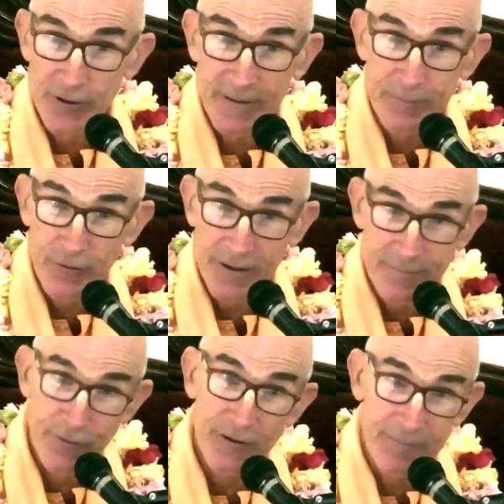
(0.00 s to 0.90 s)
and pulling and
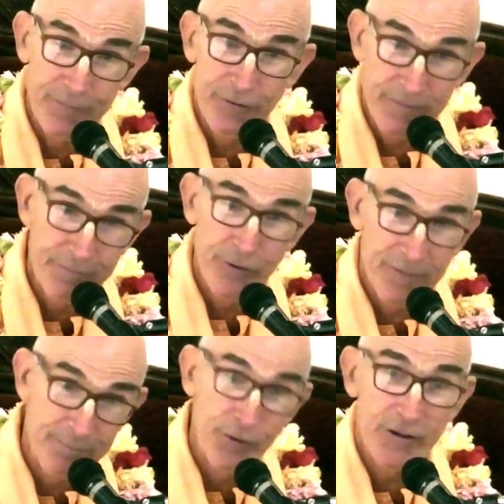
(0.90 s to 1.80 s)
pulling and pulling,
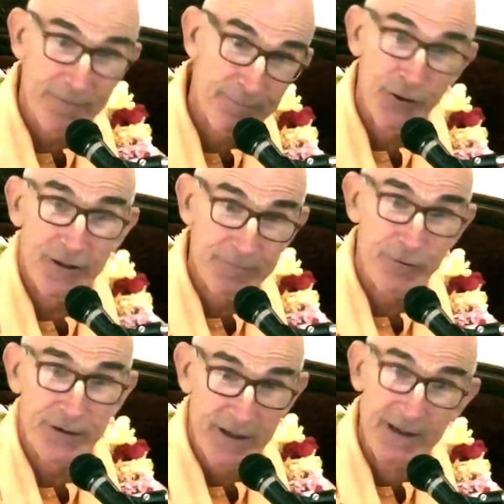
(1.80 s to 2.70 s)
pulling, pulling, pulling, pulling,
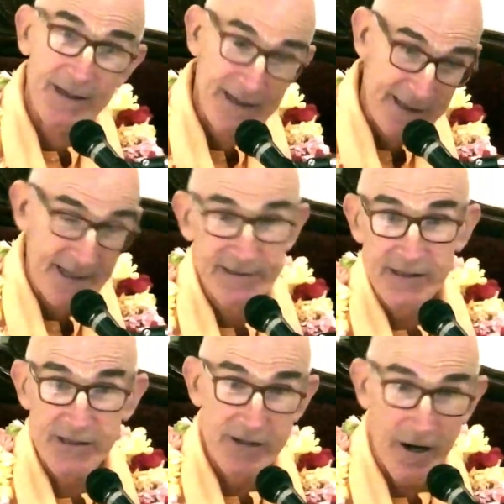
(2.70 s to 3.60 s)
pulling. And
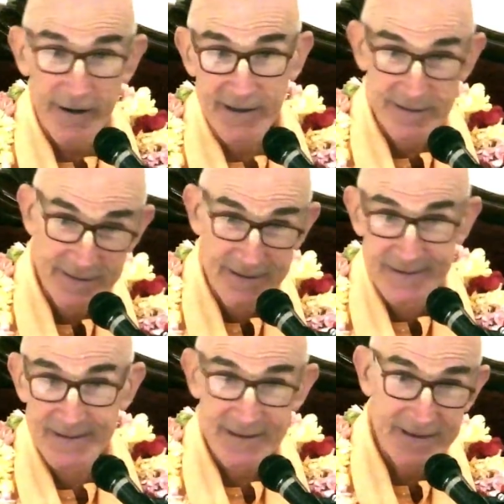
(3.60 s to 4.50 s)
just sari,
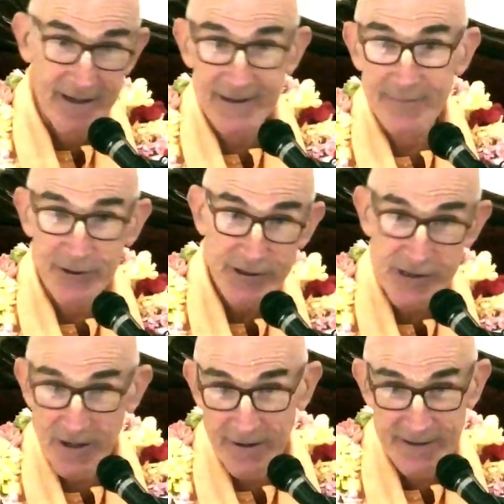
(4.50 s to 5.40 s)
just unlimited
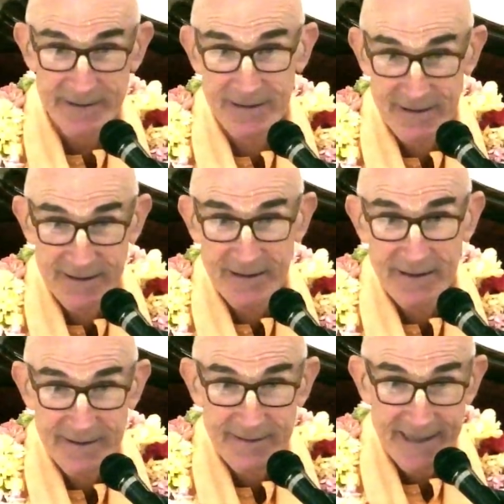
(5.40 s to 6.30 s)
sari.
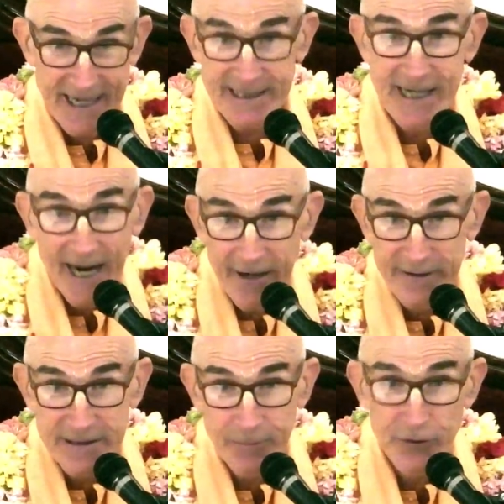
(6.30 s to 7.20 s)
He got tired.
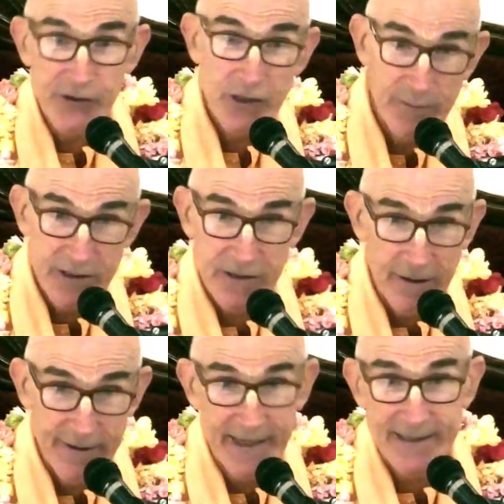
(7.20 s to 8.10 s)
He's pulling so much
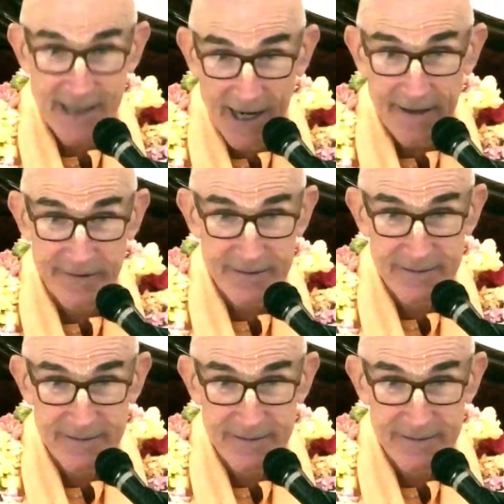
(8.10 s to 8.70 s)
sari, he got tired.